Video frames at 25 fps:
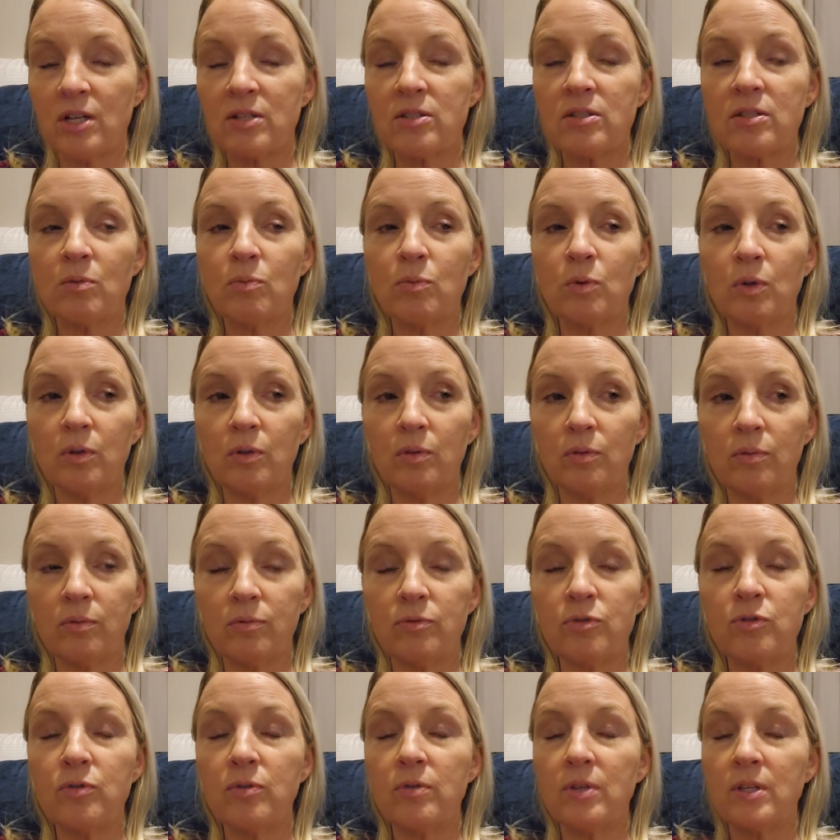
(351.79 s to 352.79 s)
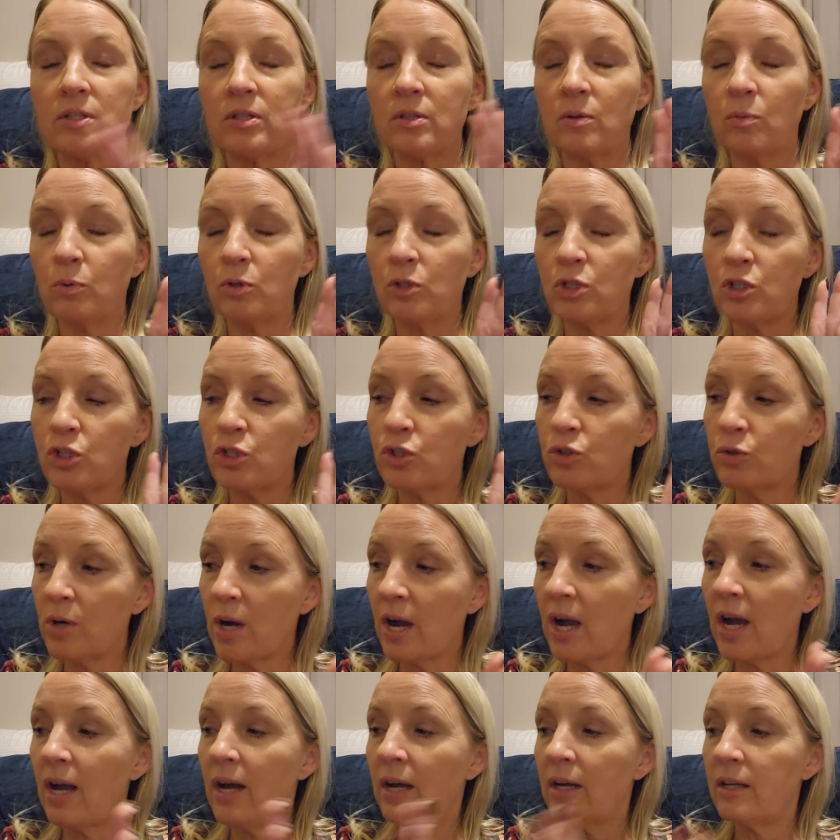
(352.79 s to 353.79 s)
I said, well, they said, well, just
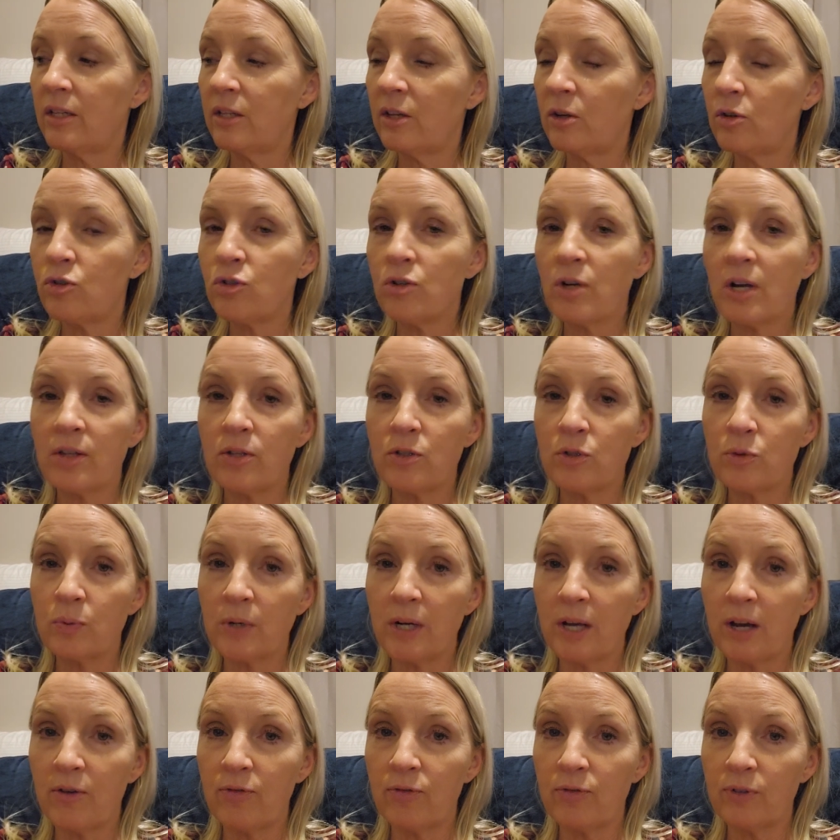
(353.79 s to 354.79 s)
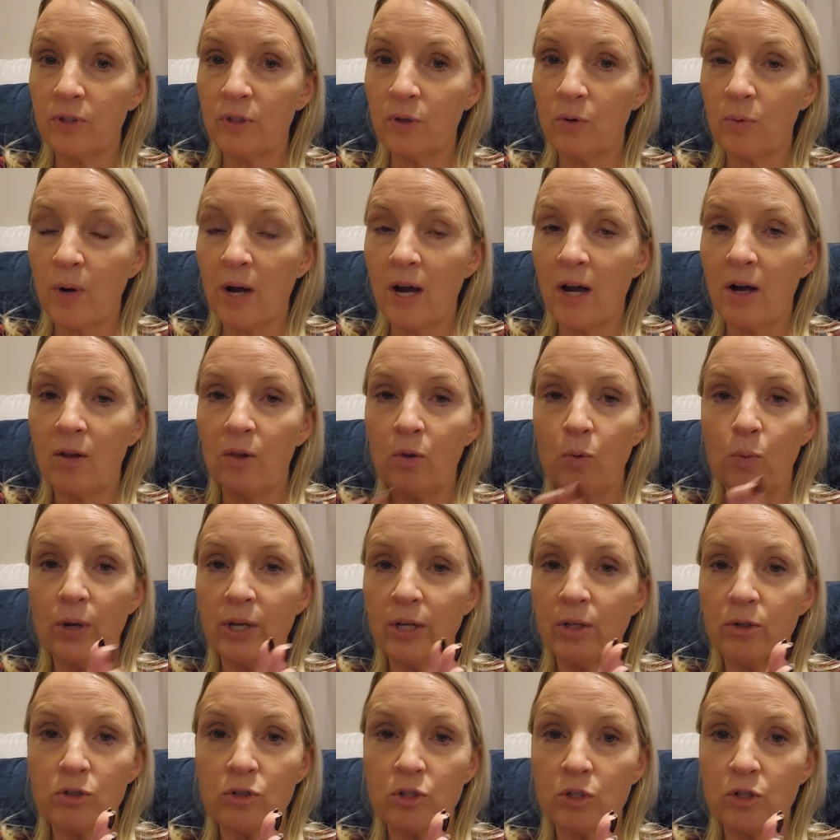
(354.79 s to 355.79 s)
try, you know, try this one out for a little while, a
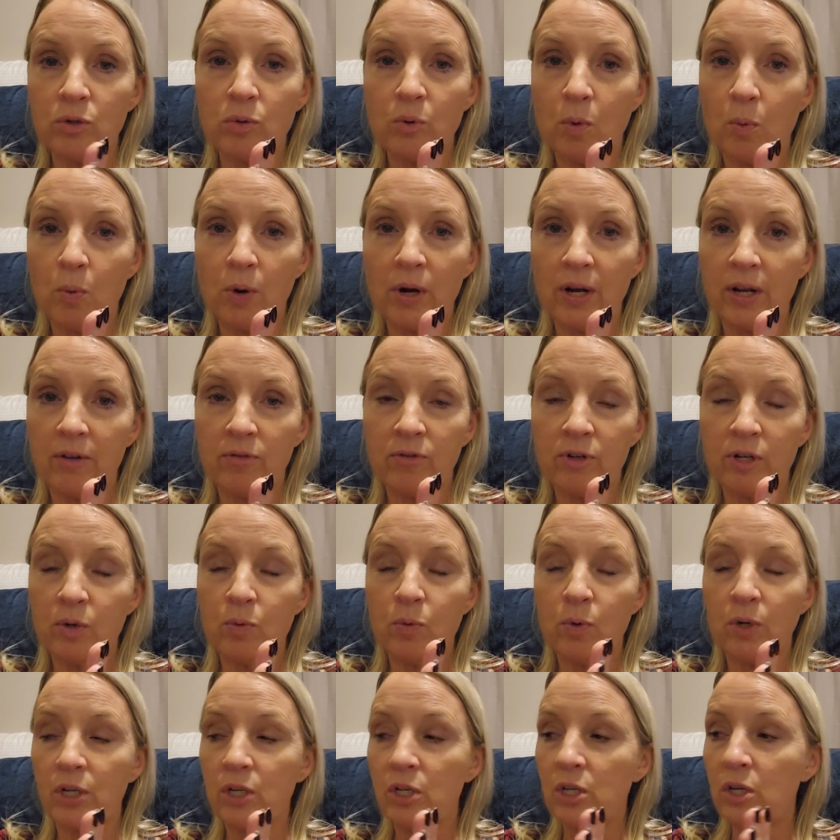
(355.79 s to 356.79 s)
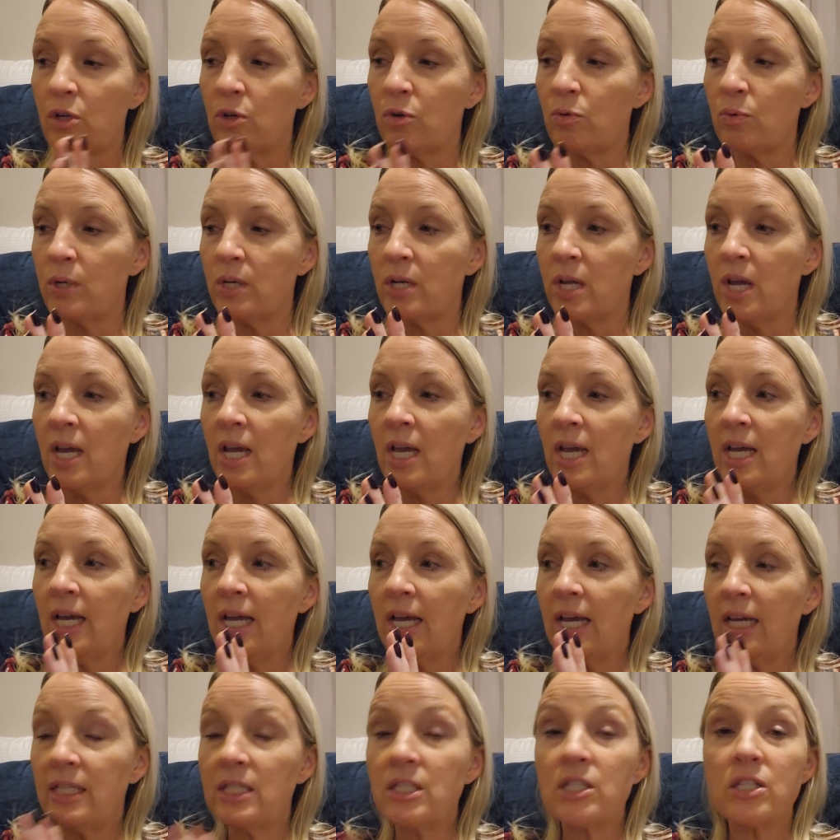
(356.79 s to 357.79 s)
week or two or whatever you want to do and,
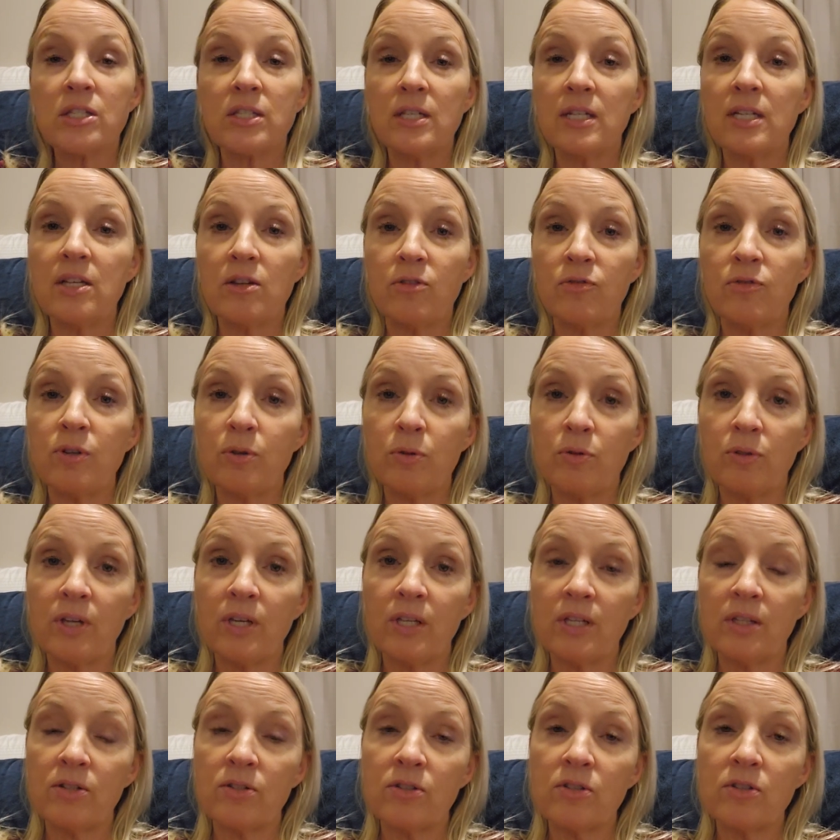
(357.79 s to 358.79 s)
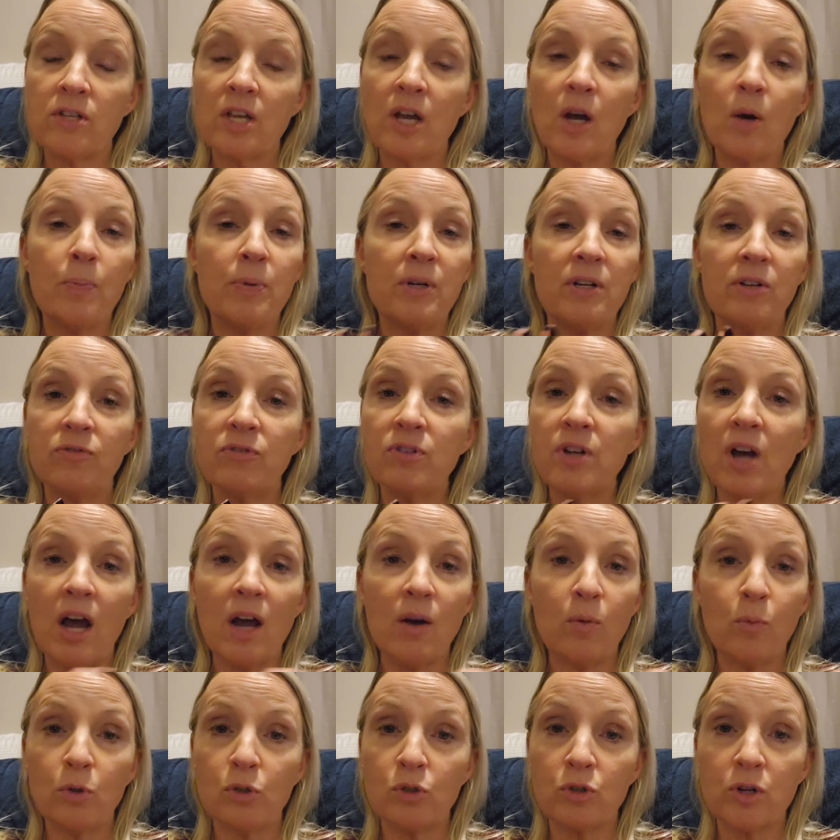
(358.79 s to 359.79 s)
and see if you think this is helping. If
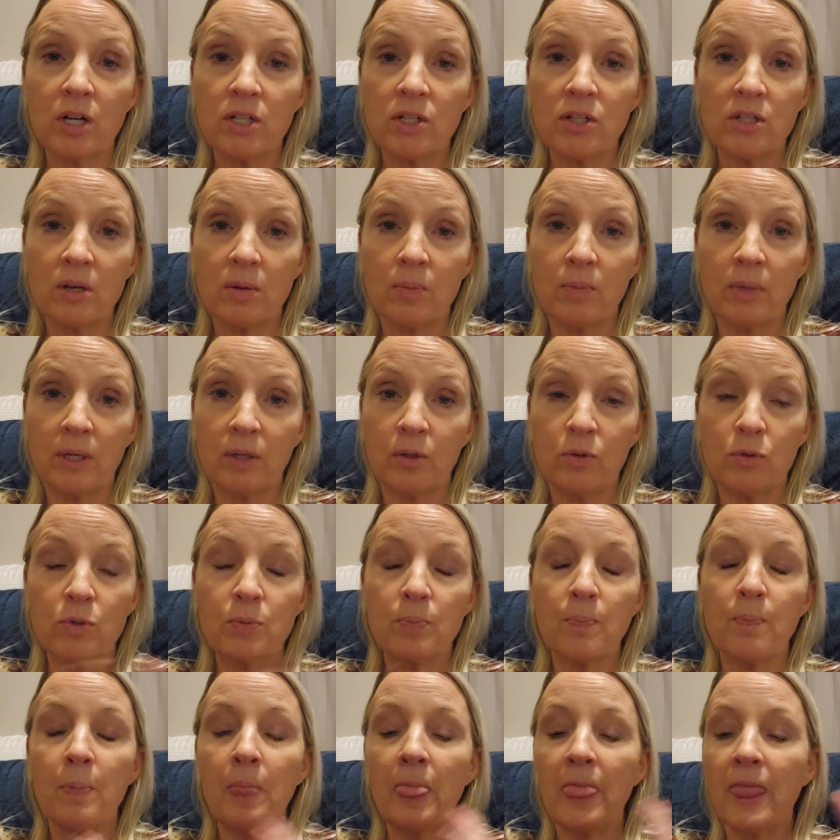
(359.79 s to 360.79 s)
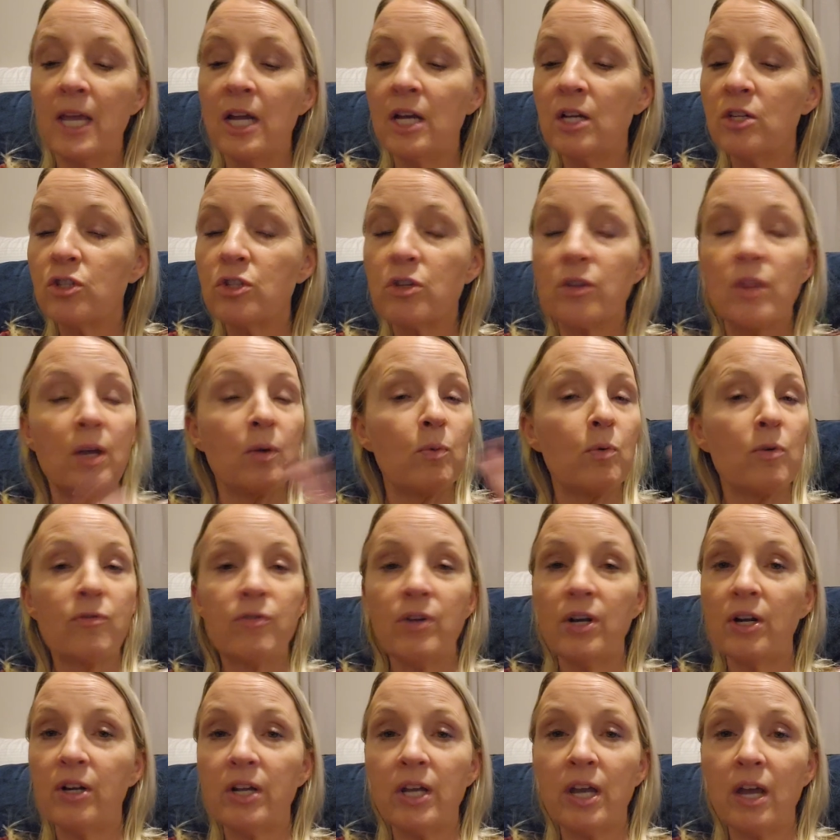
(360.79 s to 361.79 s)
not, we'll try something else. So they were
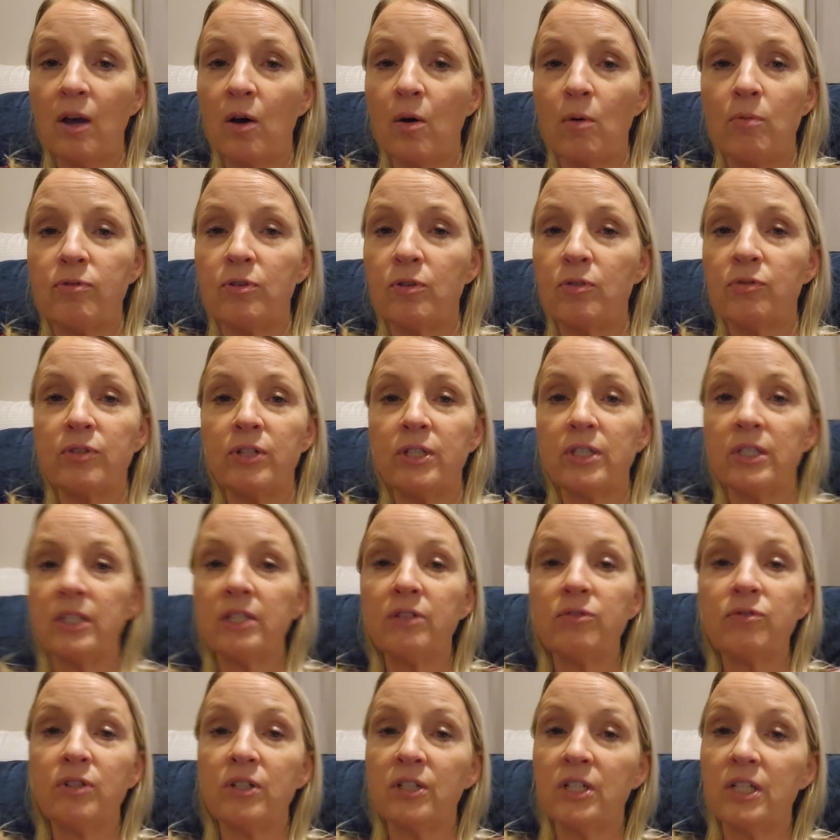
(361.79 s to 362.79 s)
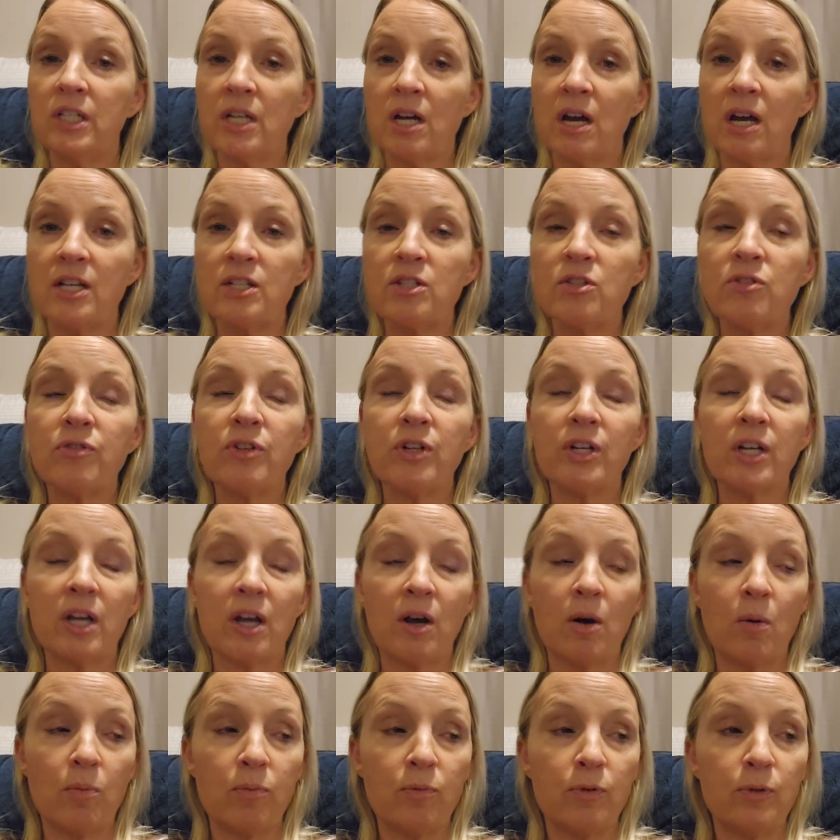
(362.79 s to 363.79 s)
very helpful, very, very nice, very
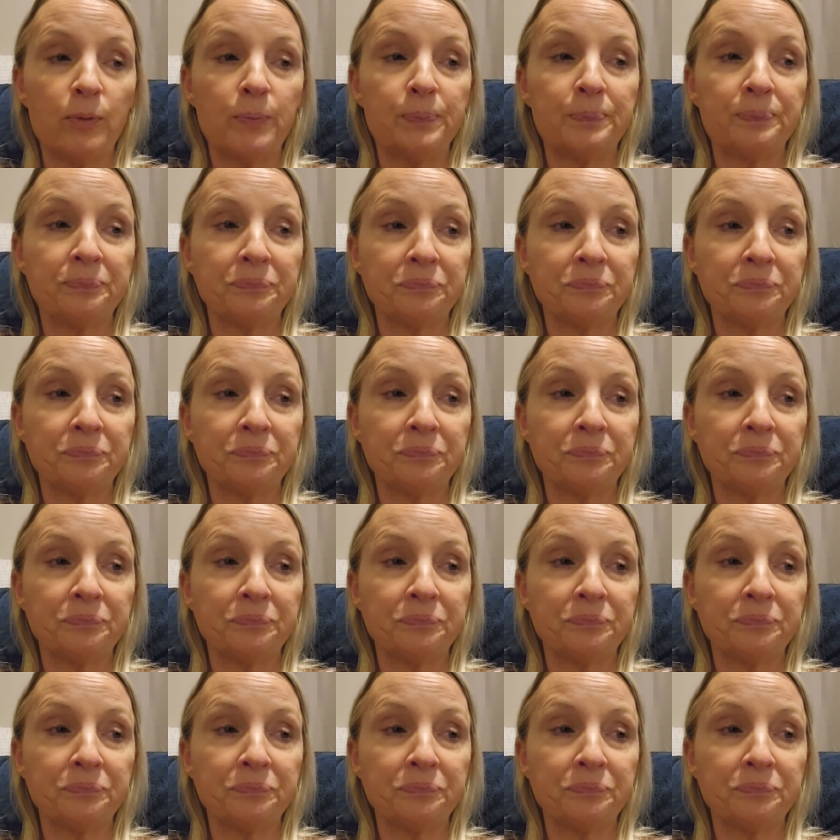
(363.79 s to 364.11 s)
helpful.